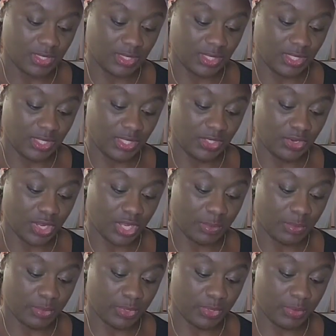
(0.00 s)
Lean your
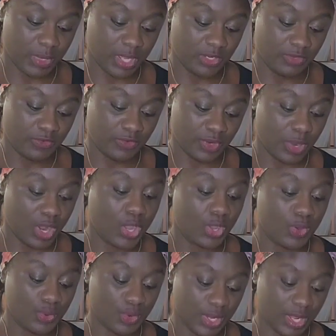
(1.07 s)
upper body forward.
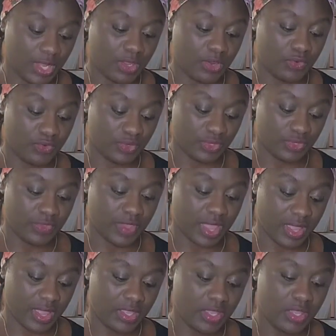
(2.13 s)
Oh, okay, over the
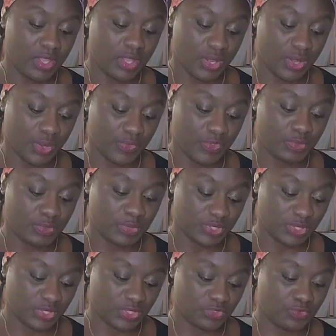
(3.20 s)
side. Hold this
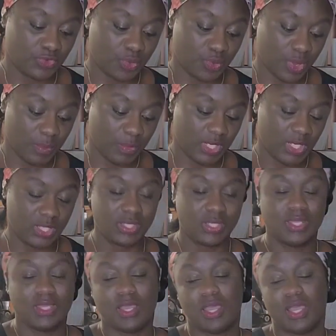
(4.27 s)
position for 1 minute.
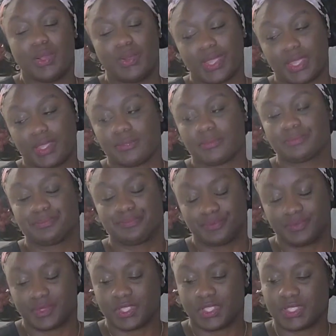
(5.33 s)
Okay,
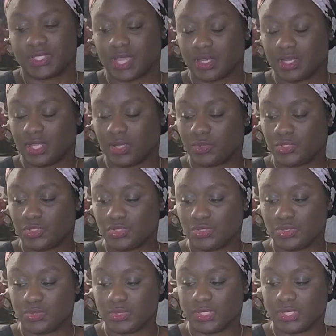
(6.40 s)
it's kind of like what you
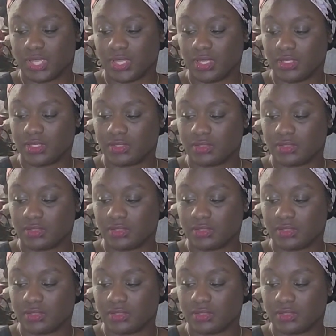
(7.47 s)
do in like,